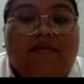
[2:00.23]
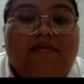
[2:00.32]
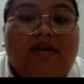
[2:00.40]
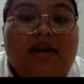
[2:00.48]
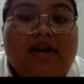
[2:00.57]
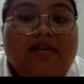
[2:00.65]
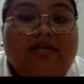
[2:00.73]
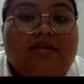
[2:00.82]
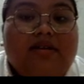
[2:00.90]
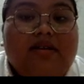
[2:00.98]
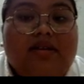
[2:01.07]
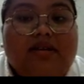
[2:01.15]
of the
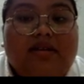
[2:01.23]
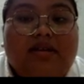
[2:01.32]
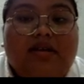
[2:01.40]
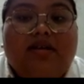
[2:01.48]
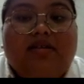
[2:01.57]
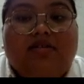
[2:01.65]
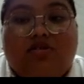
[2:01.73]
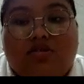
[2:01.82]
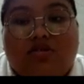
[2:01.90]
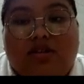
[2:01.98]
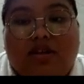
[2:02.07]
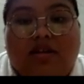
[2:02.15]
HED
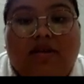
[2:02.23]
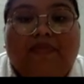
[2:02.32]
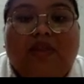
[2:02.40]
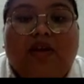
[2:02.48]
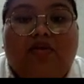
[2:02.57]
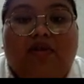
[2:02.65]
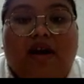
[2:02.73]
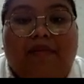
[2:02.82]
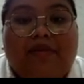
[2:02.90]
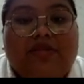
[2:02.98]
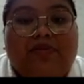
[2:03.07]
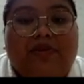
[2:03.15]
student who
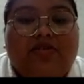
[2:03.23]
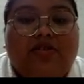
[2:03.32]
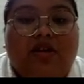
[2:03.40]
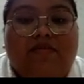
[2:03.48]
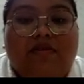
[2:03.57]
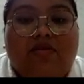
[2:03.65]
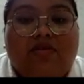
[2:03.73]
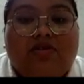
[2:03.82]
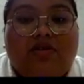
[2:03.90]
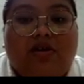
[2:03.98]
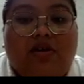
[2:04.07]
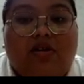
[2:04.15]
have a special
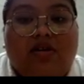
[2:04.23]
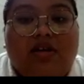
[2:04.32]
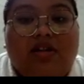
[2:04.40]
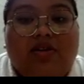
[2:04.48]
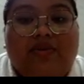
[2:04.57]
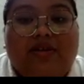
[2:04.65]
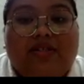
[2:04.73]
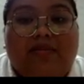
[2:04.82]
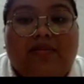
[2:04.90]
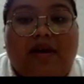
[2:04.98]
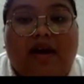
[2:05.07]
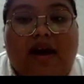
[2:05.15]
focus on
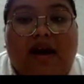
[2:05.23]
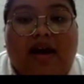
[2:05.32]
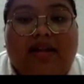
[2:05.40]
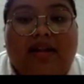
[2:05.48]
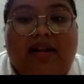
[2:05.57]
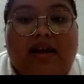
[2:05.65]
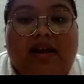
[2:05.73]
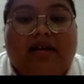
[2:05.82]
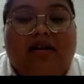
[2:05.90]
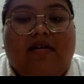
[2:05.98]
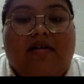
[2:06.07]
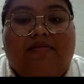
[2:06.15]
Hinduism and lack
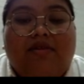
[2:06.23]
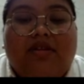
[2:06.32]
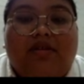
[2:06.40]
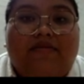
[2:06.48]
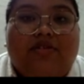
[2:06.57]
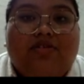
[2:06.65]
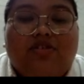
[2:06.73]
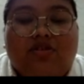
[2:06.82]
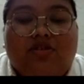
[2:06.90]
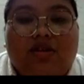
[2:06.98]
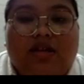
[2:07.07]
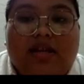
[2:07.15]
of motivation
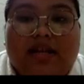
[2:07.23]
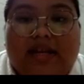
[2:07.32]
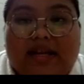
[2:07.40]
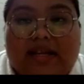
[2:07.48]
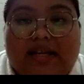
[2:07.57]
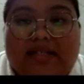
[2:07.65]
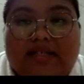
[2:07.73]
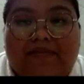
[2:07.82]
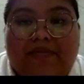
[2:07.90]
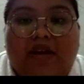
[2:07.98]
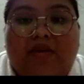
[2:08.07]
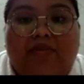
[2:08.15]
to learn English
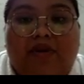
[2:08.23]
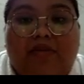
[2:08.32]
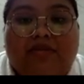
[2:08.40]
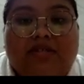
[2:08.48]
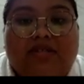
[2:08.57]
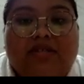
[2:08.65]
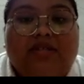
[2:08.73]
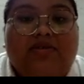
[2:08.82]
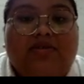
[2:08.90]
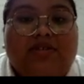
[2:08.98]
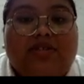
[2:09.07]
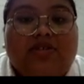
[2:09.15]
prompted the
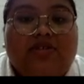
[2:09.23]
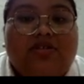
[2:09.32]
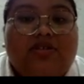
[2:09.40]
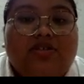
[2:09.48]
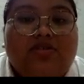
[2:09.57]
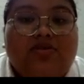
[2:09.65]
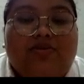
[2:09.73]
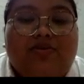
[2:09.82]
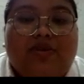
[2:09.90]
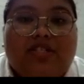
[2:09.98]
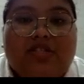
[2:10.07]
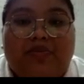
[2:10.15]
researchers to
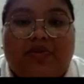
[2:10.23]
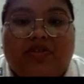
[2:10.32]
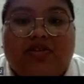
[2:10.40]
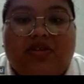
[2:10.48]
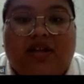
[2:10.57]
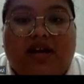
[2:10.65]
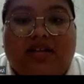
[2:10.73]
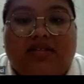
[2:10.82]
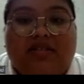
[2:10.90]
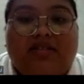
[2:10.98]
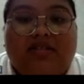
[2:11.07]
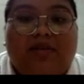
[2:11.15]
create
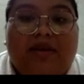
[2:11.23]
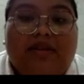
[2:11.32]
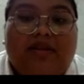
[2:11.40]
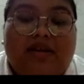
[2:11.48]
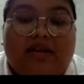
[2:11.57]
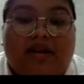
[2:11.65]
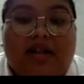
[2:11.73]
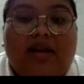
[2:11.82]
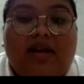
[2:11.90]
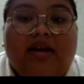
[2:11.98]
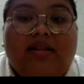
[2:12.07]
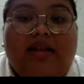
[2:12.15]
specialized teaching material
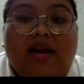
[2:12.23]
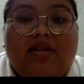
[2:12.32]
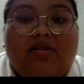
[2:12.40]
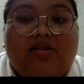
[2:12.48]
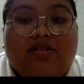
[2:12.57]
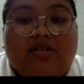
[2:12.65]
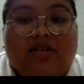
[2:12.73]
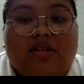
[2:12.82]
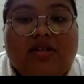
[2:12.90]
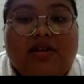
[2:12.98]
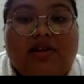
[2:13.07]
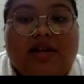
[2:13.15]
that could
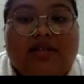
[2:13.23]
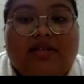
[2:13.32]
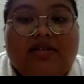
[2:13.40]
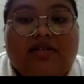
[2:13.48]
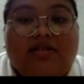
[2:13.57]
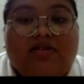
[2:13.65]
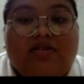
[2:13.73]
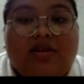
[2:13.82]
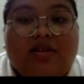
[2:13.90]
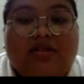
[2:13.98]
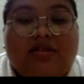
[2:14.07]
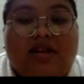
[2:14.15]
interest the
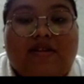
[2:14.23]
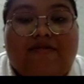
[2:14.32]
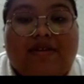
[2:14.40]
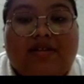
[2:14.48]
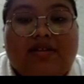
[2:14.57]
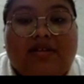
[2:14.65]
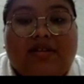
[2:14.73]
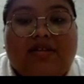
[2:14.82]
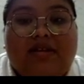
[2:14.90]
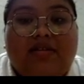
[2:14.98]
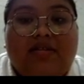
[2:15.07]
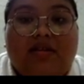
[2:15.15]
students and
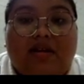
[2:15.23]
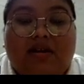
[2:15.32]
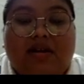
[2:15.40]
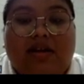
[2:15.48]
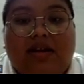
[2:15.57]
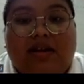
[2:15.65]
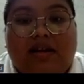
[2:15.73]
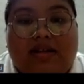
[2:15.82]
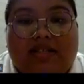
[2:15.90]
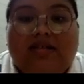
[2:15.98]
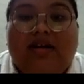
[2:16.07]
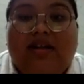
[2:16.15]
facilitate their
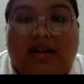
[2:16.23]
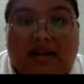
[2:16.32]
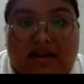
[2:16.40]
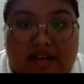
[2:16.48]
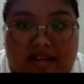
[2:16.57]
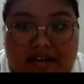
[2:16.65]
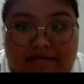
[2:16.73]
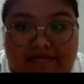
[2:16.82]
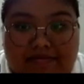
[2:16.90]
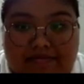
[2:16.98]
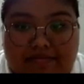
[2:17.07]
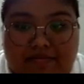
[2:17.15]
English learning.
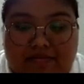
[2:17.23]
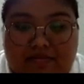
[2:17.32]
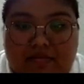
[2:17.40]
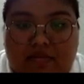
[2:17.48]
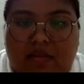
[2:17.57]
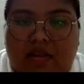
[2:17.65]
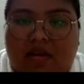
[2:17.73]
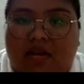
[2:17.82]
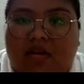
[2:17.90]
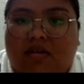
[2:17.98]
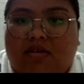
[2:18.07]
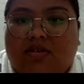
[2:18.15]

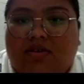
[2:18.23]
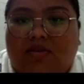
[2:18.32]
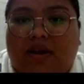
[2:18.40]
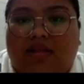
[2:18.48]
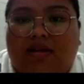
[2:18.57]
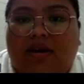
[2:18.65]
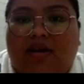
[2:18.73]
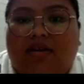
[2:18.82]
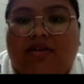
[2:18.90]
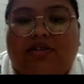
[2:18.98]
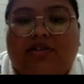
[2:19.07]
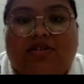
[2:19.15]
So what are
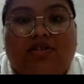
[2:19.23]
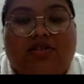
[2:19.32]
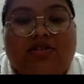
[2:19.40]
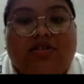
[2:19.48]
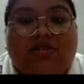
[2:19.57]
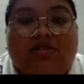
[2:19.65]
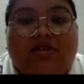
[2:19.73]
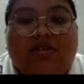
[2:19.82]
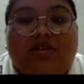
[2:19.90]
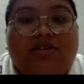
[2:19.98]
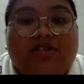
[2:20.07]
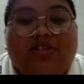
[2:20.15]
the
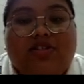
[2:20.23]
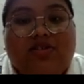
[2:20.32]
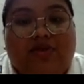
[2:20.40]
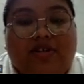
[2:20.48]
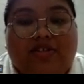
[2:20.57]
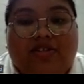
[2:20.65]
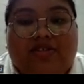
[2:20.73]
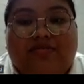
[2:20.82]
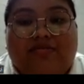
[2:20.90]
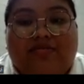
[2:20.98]
research question?